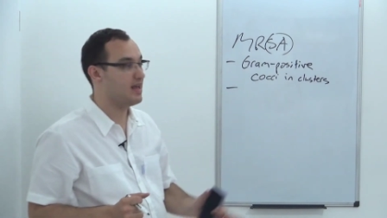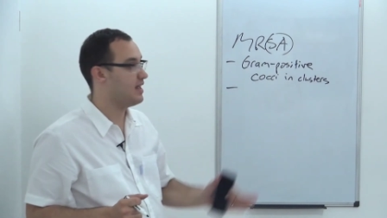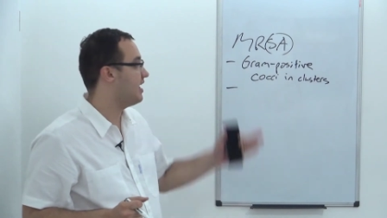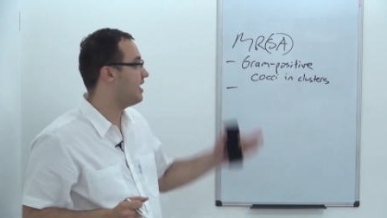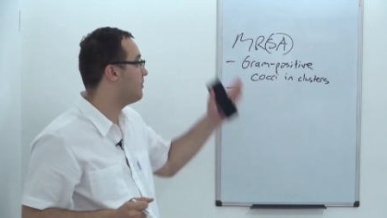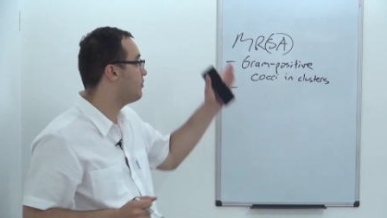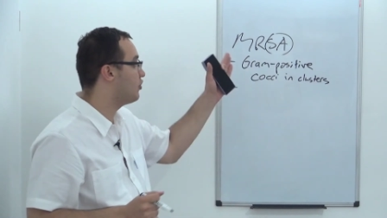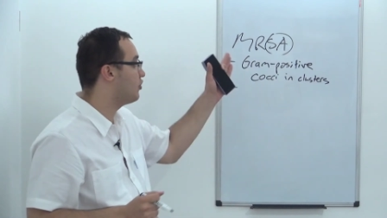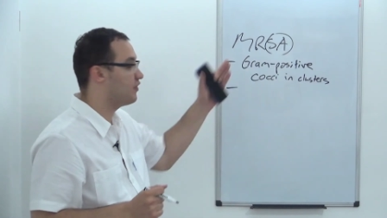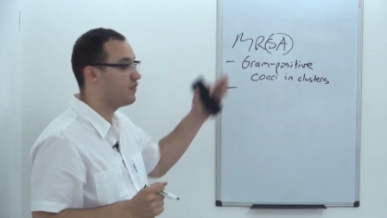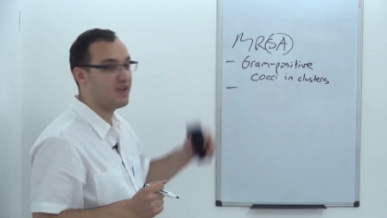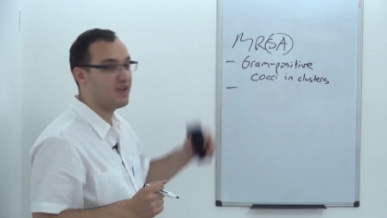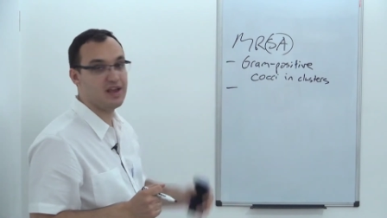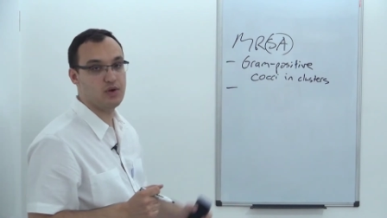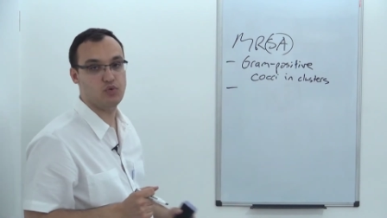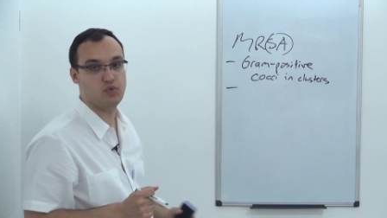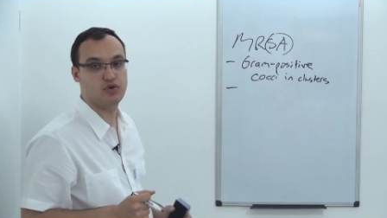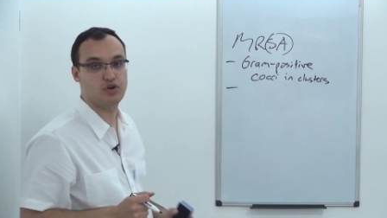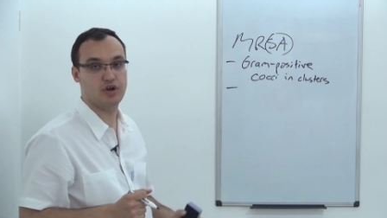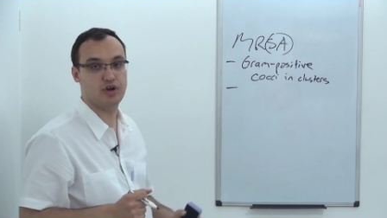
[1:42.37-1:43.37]

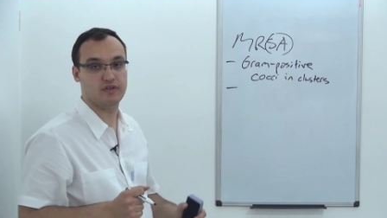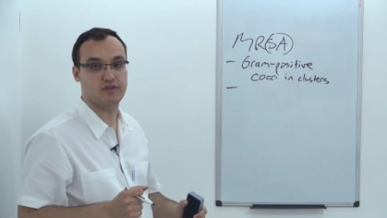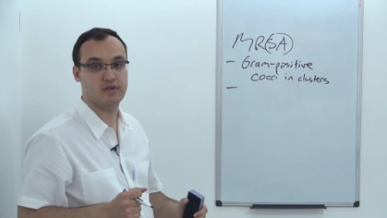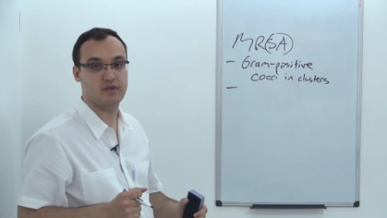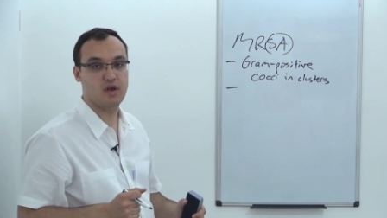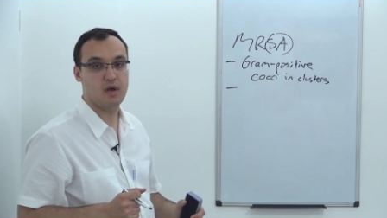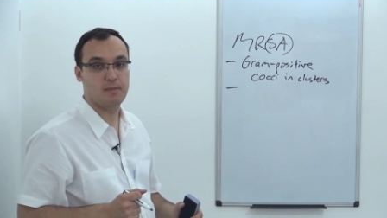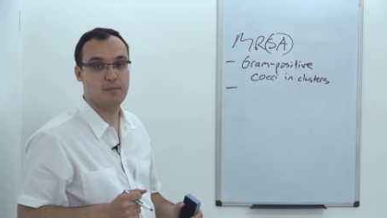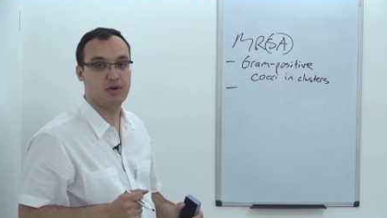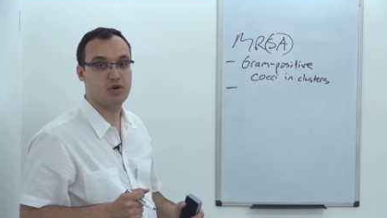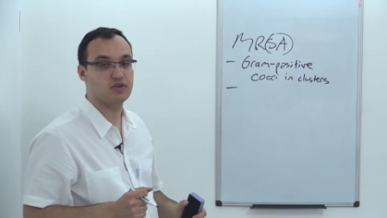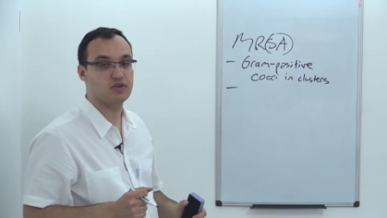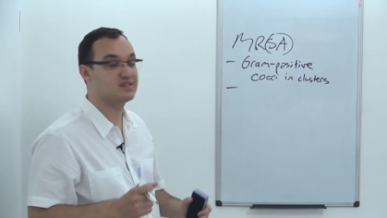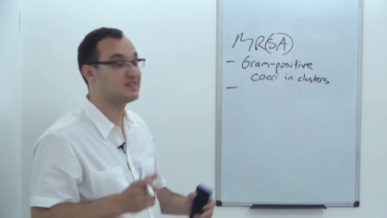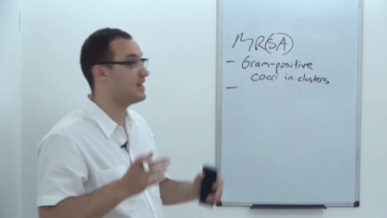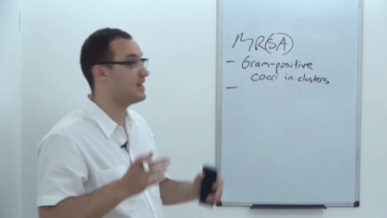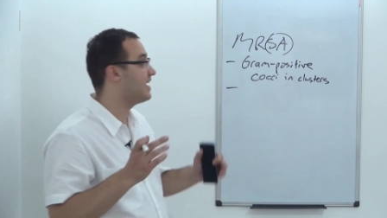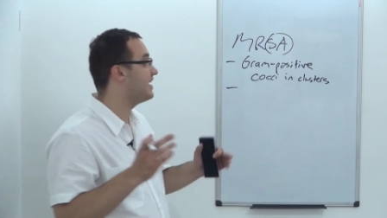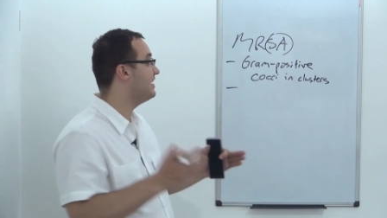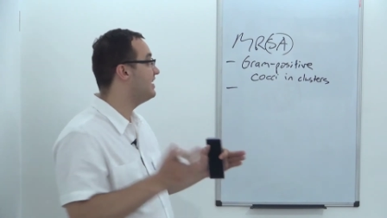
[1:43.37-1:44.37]
MRSA or not. Because
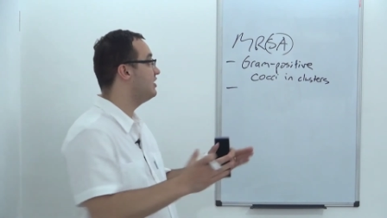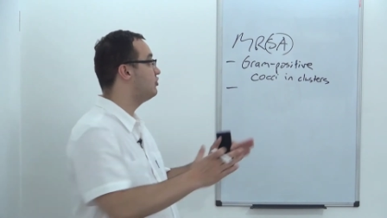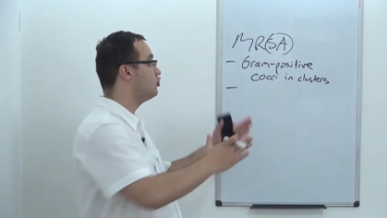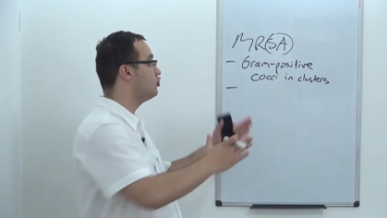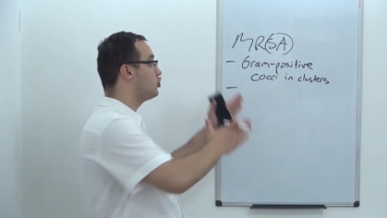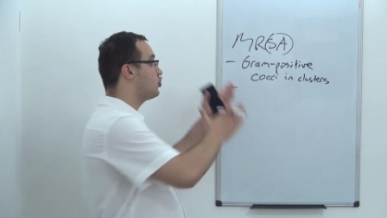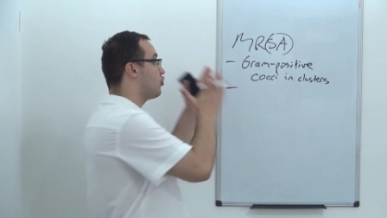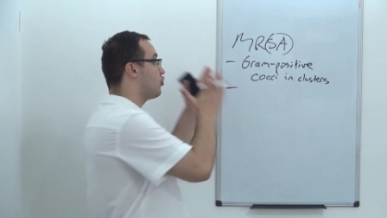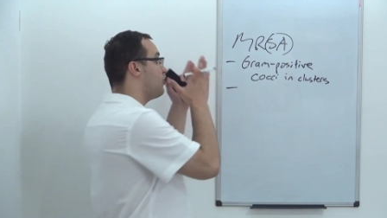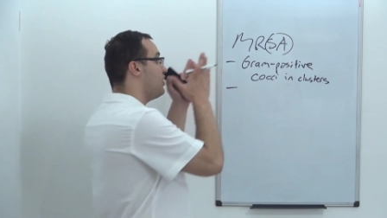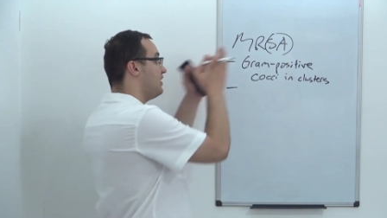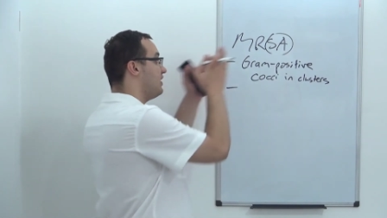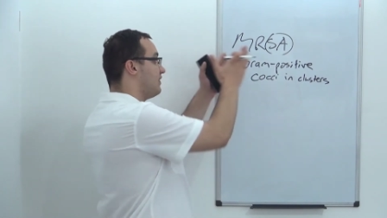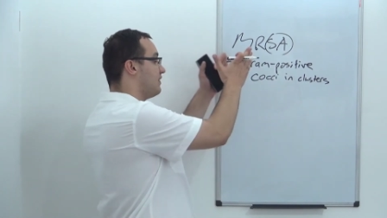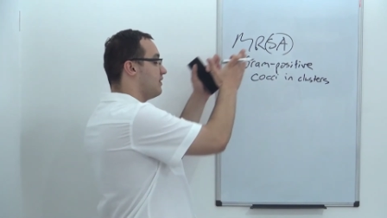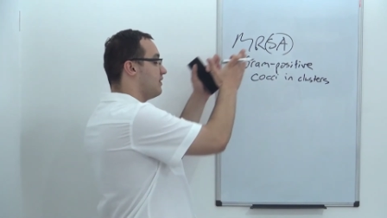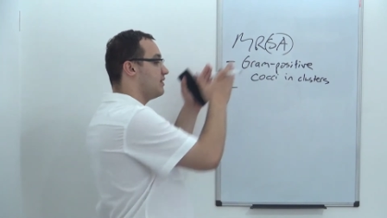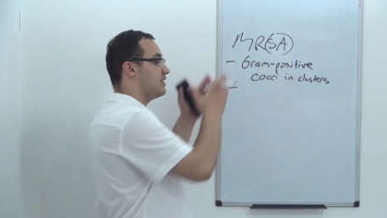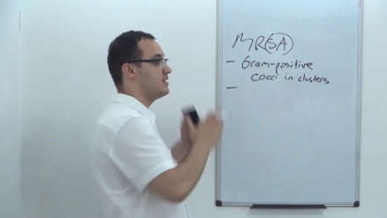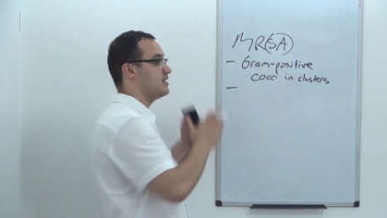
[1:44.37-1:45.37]
then I need to
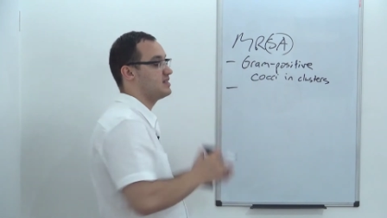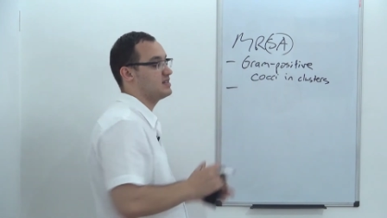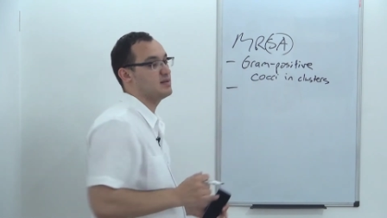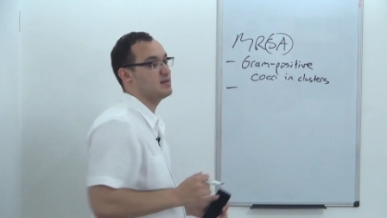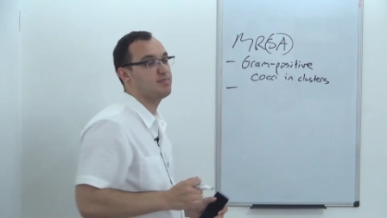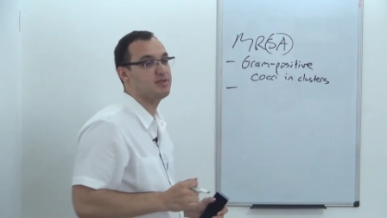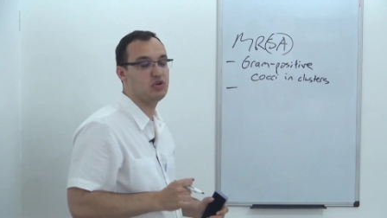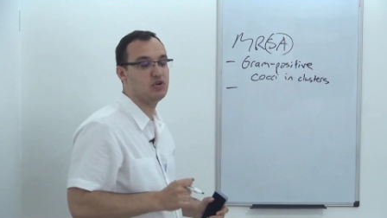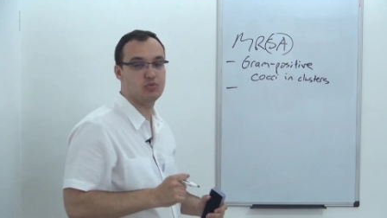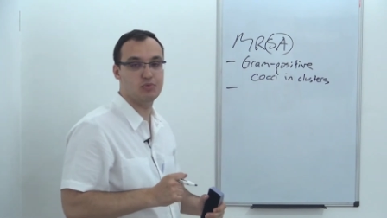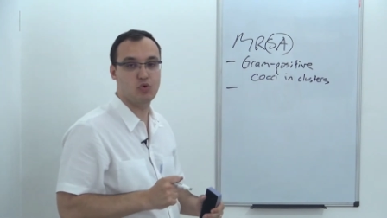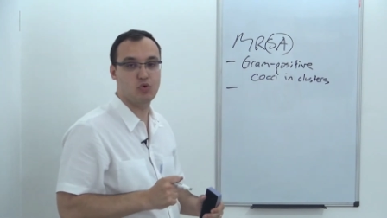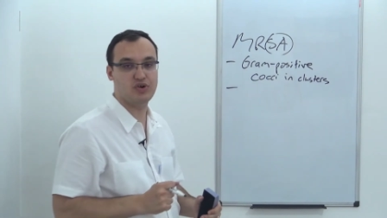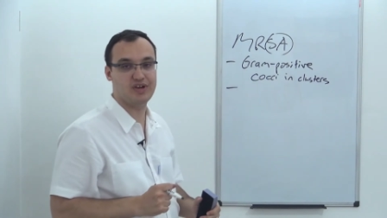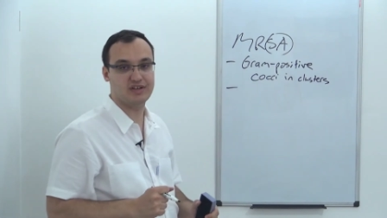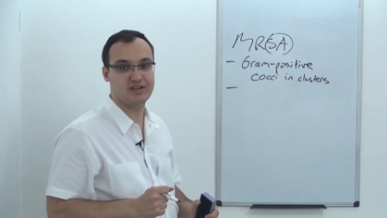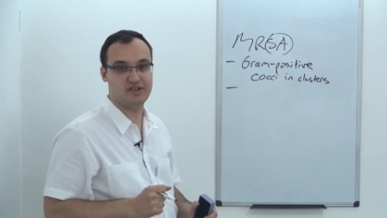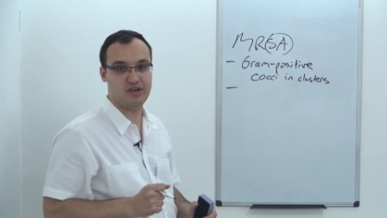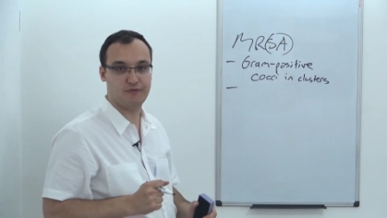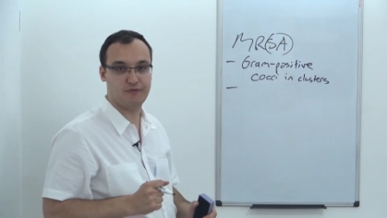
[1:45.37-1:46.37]
treat this
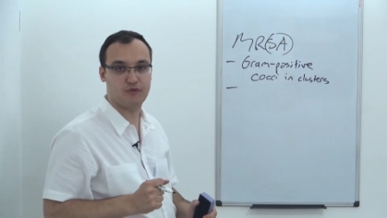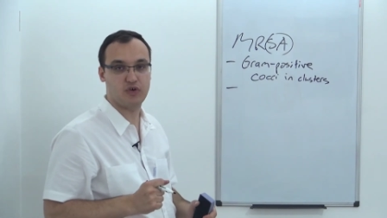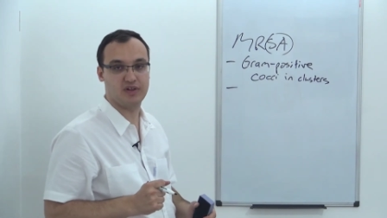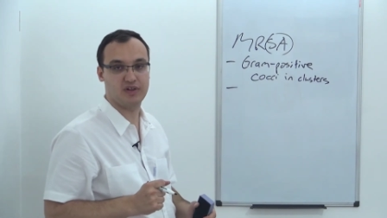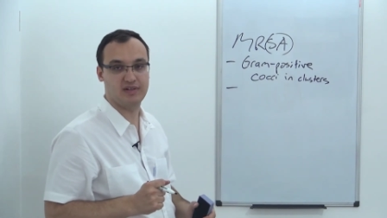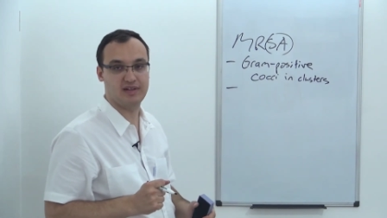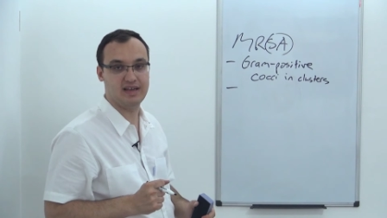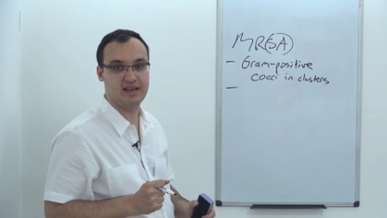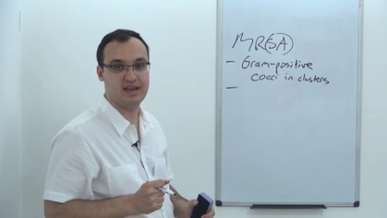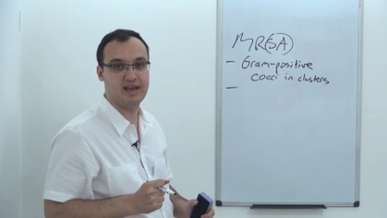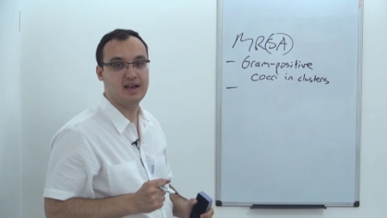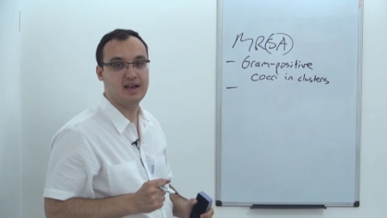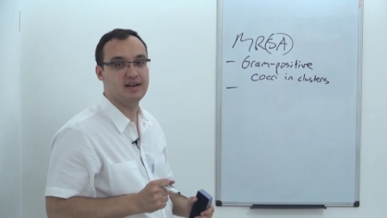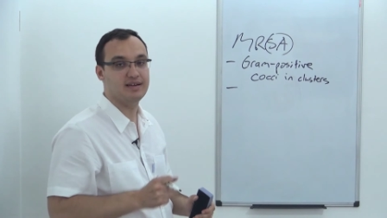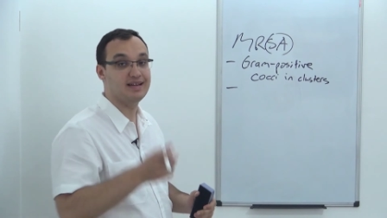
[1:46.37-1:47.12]
pneumonia differently